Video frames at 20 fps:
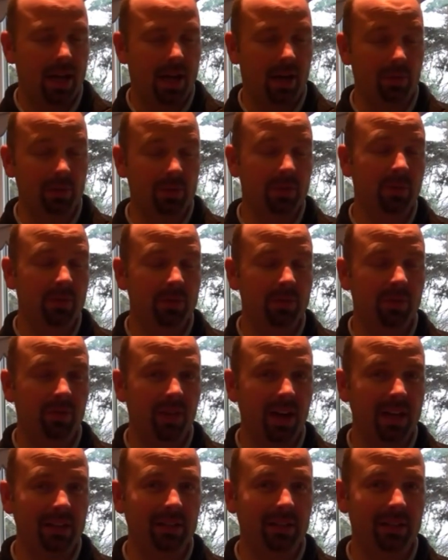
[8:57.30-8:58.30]
I was also
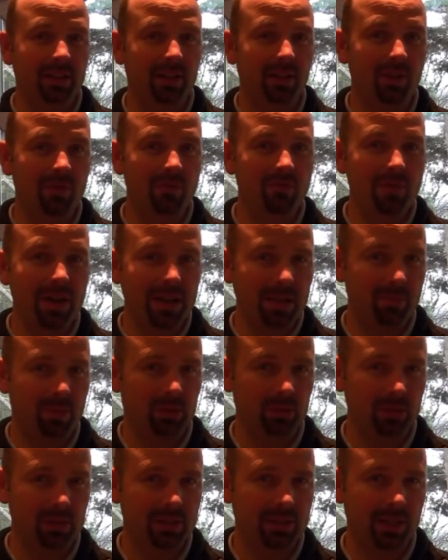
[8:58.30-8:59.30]
finding a lot of ring
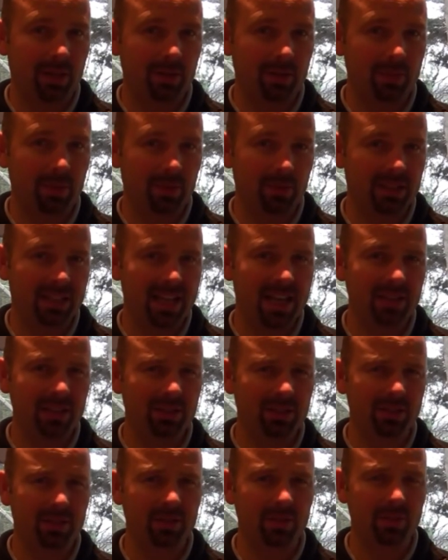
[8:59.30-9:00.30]
pulls down about ten
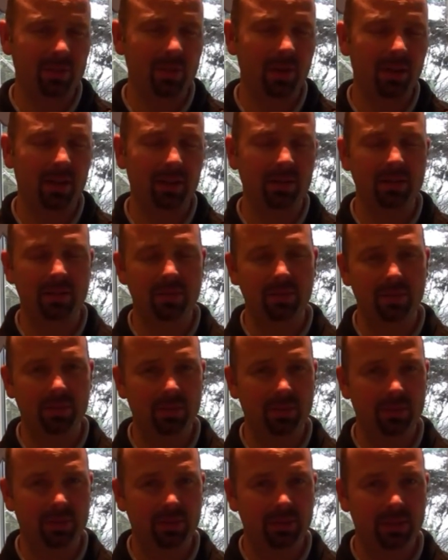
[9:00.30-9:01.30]
inches as well,
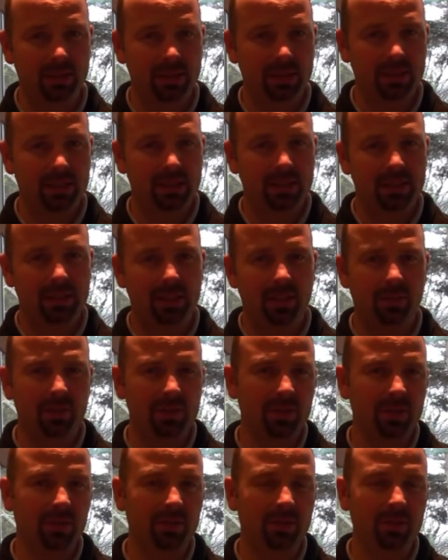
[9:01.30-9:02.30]
so I
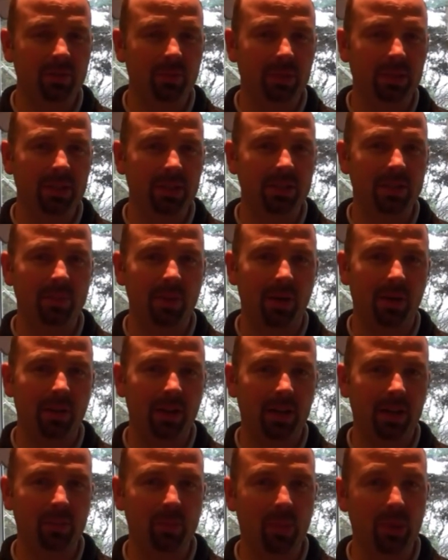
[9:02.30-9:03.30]
was not too pleased about
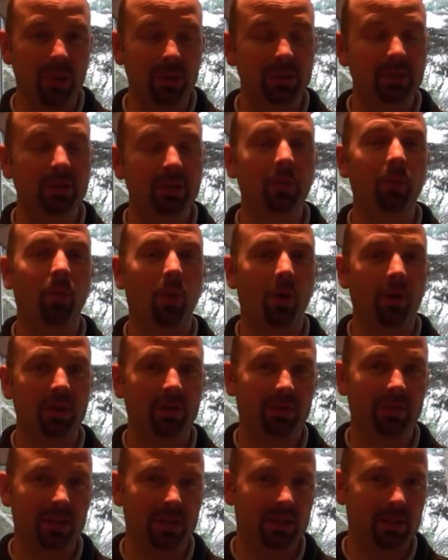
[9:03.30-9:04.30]
that, but one
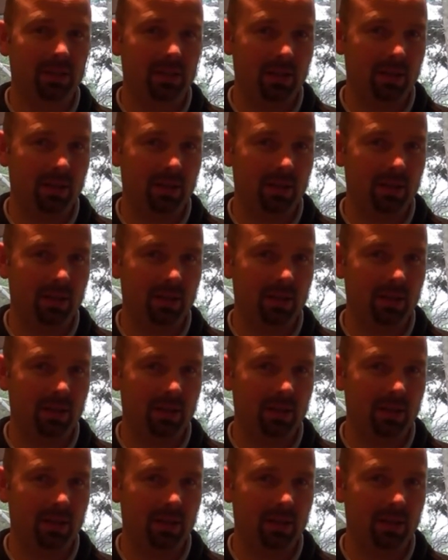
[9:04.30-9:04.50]
of these